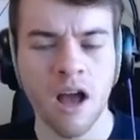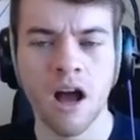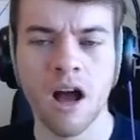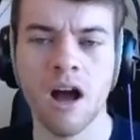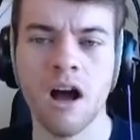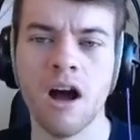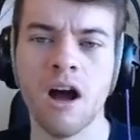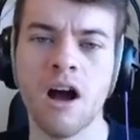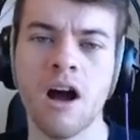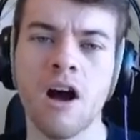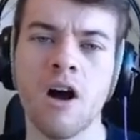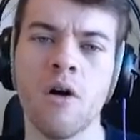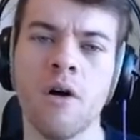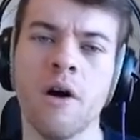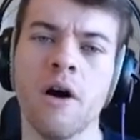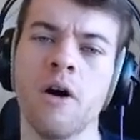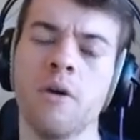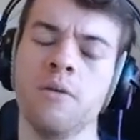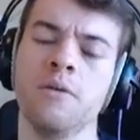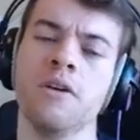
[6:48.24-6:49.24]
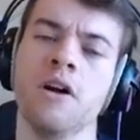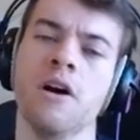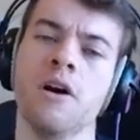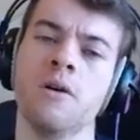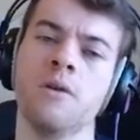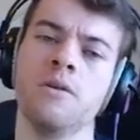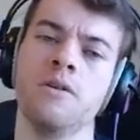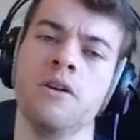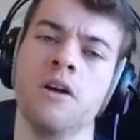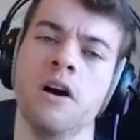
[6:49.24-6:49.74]
Oh, oh,
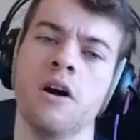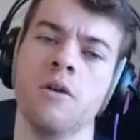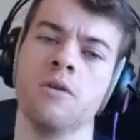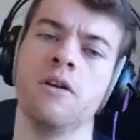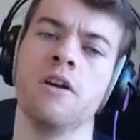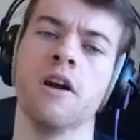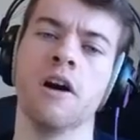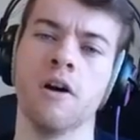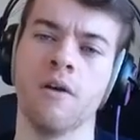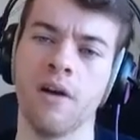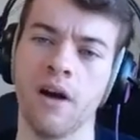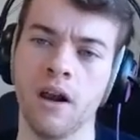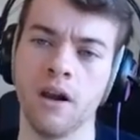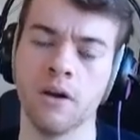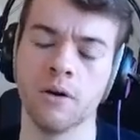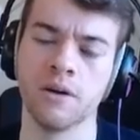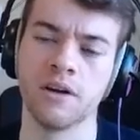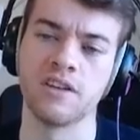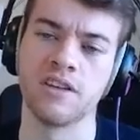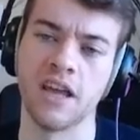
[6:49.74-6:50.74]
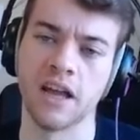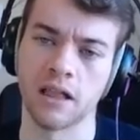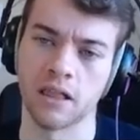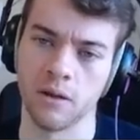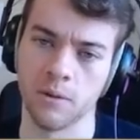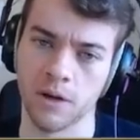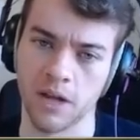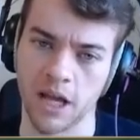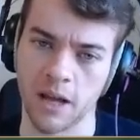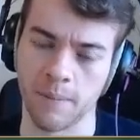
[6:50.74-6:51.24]
no, no, no. I know exactly
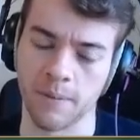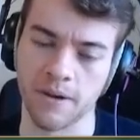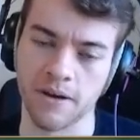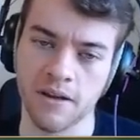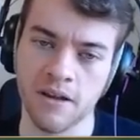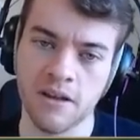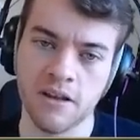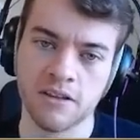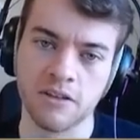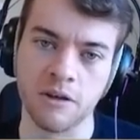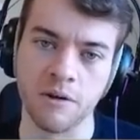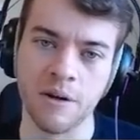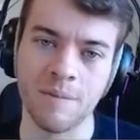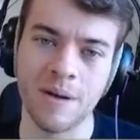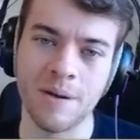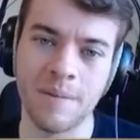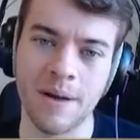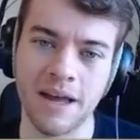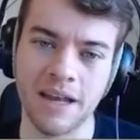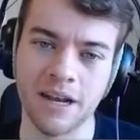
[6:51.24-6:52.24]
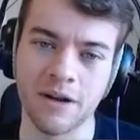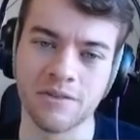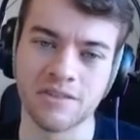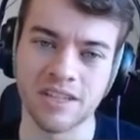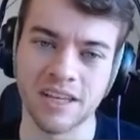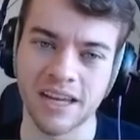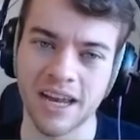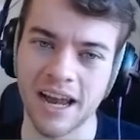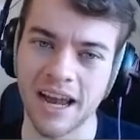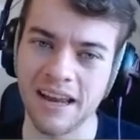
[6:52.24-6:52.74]
what happened. So in my mind, I was
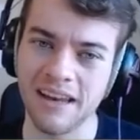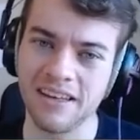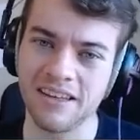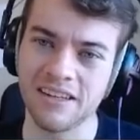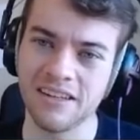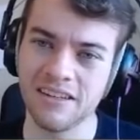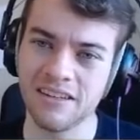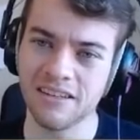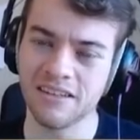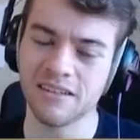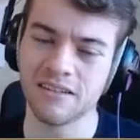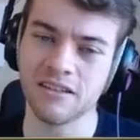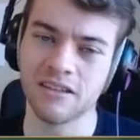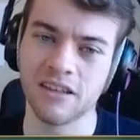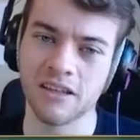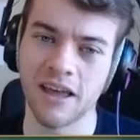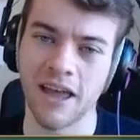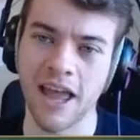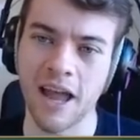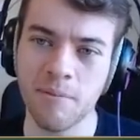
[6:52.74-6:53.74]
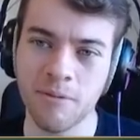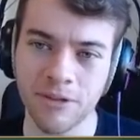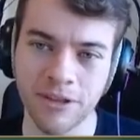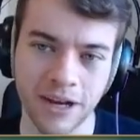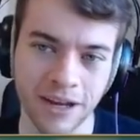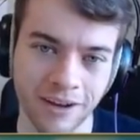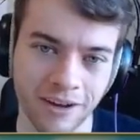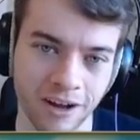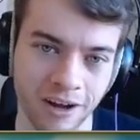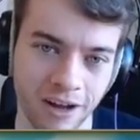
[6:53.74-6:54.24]
like, I didn't... The Abra that
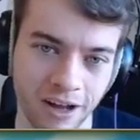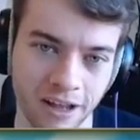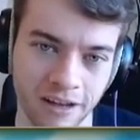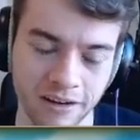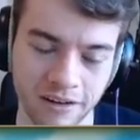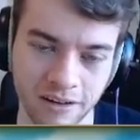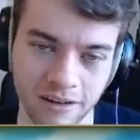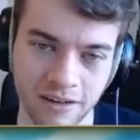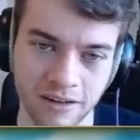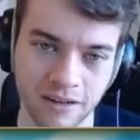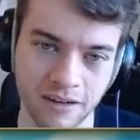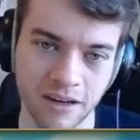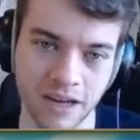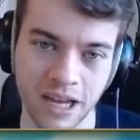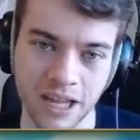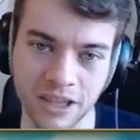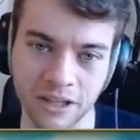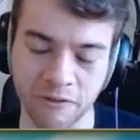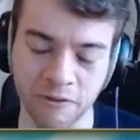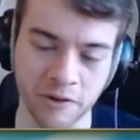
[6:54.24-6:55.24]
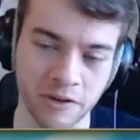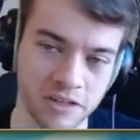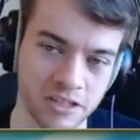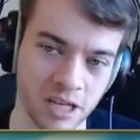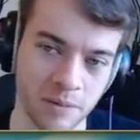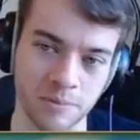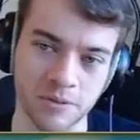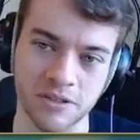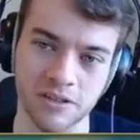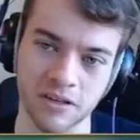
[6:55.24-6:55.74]
I caught in the first
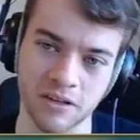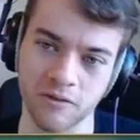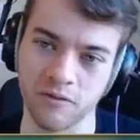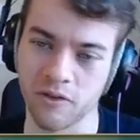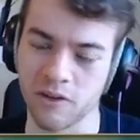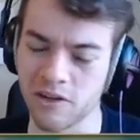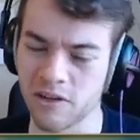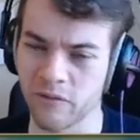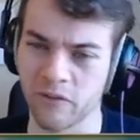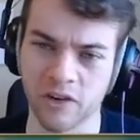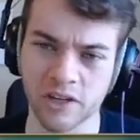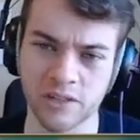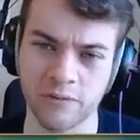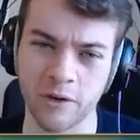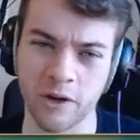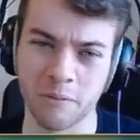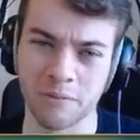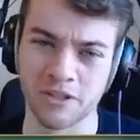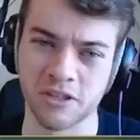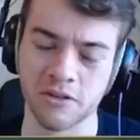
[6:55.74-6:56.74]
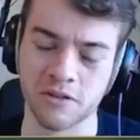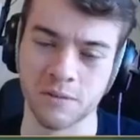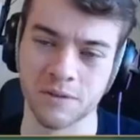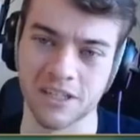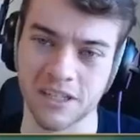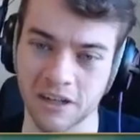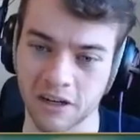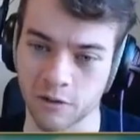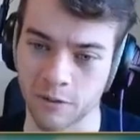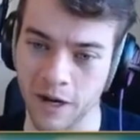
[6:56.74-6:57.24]
episode, first few episodes was
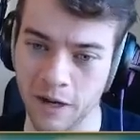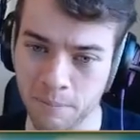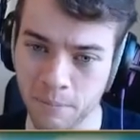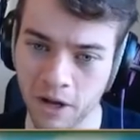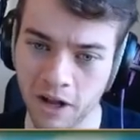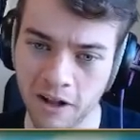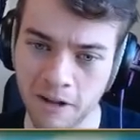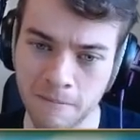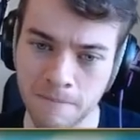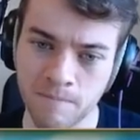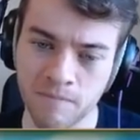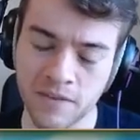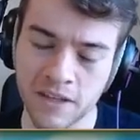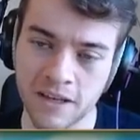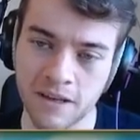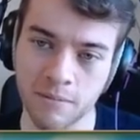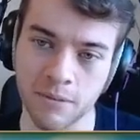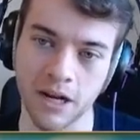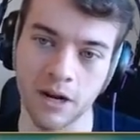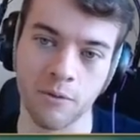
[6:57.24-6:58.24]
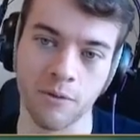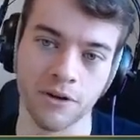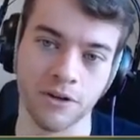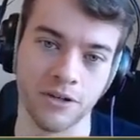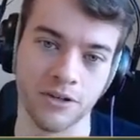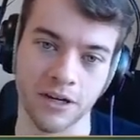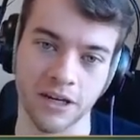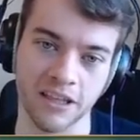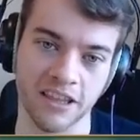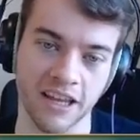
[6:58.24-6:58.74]
in a Great Ball, but I want to
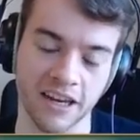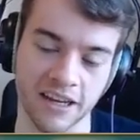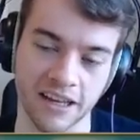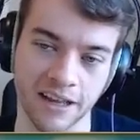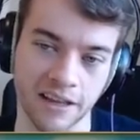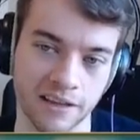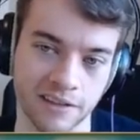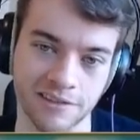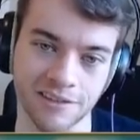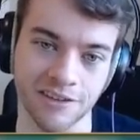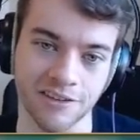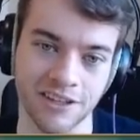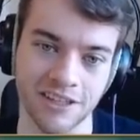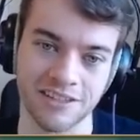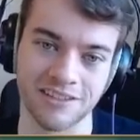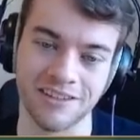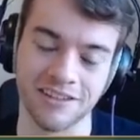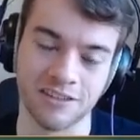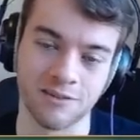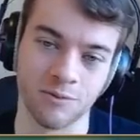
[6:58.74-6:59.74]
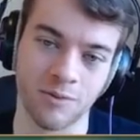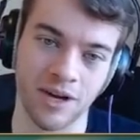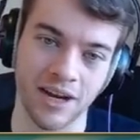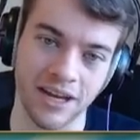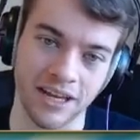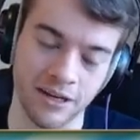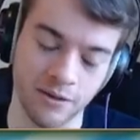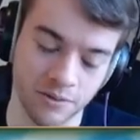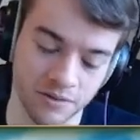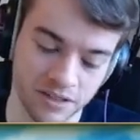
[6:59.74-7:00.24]
traded that guy. So this this is why
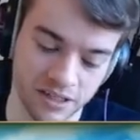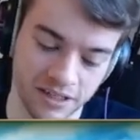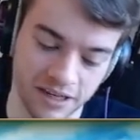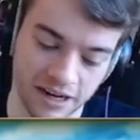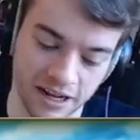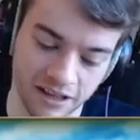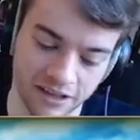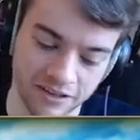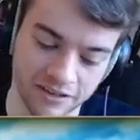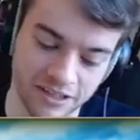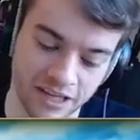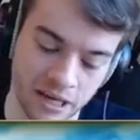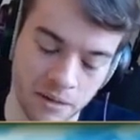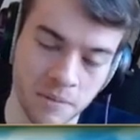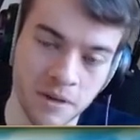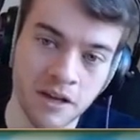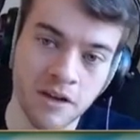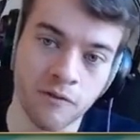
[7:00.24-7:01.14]
he was in an Alakazam.